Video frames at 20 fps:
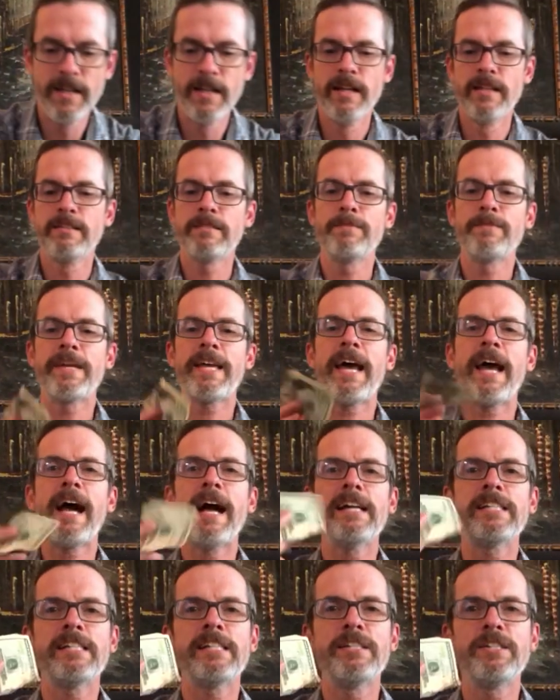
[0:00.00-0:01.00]
Some
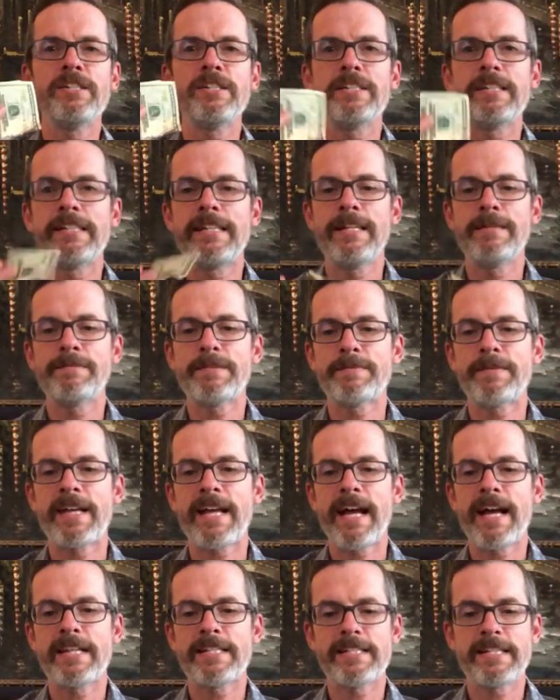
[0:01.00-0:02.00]
cash. I usually keep some
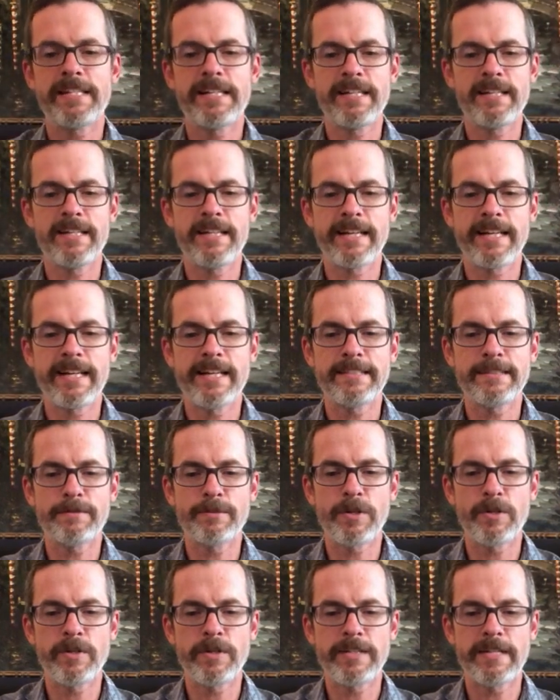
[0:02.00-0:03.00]
cash in here in case I'm
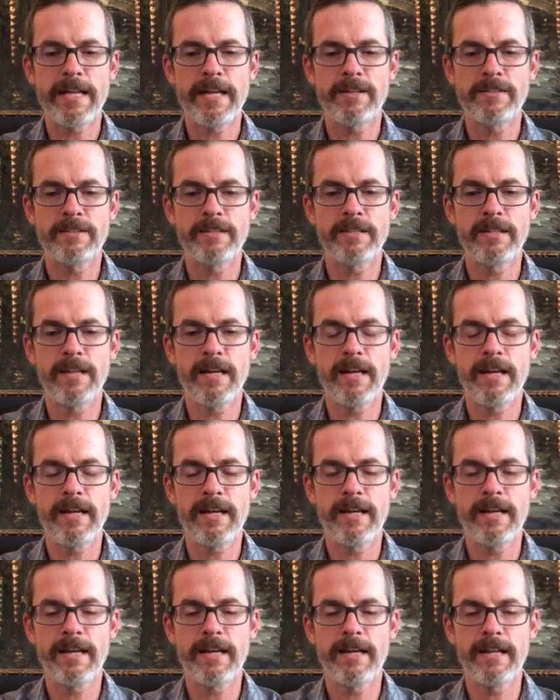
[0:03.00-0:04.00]
going down
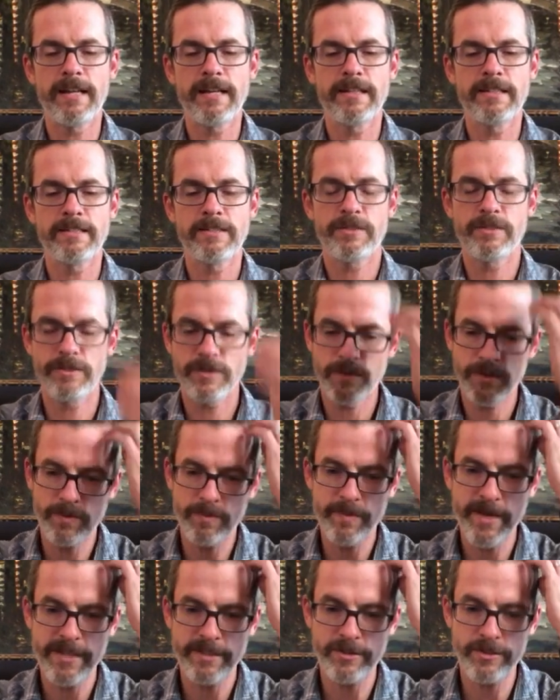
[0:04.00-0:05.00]
to
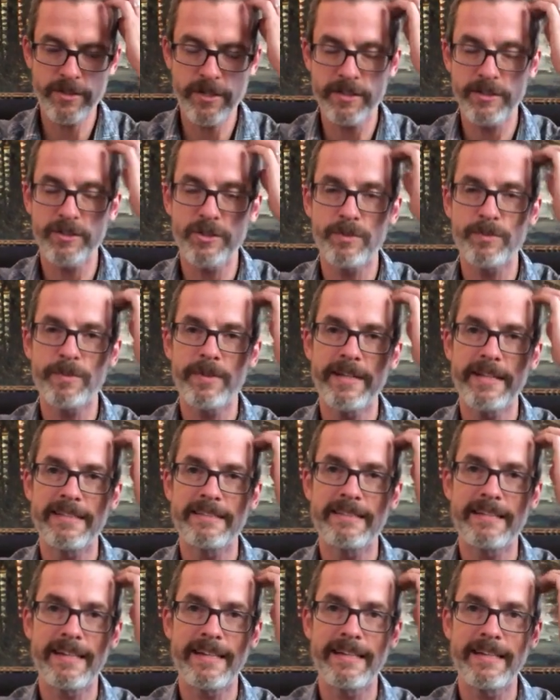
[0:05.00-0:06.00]
my instructor's place
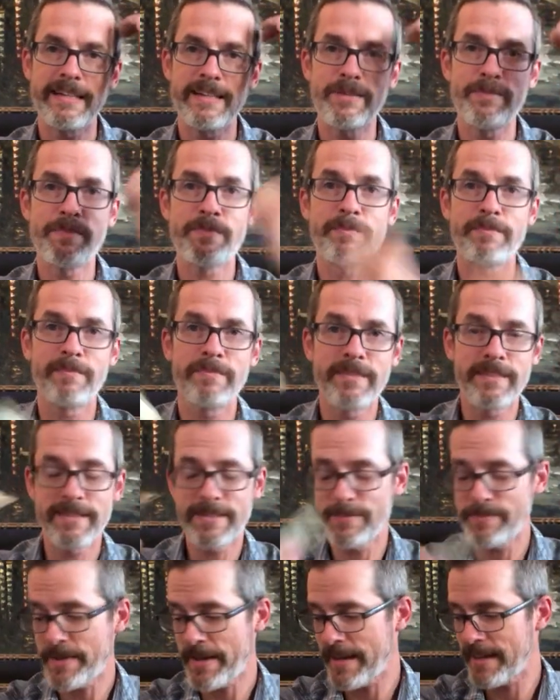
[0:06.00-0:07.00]
and I need to
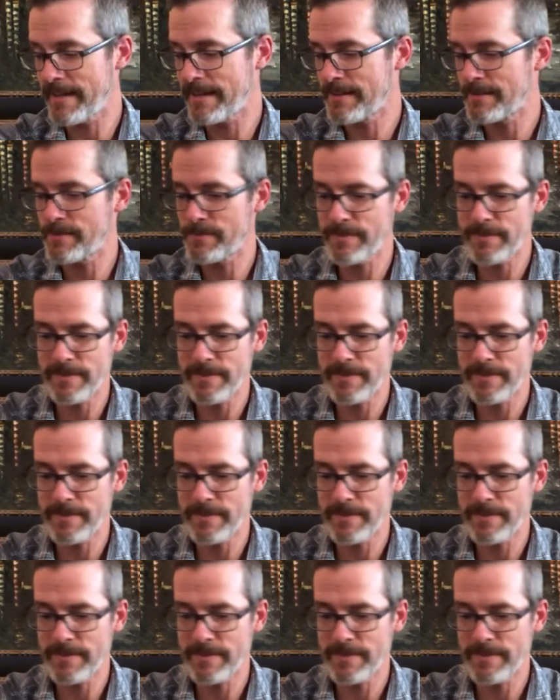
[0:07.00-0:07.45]
pay him.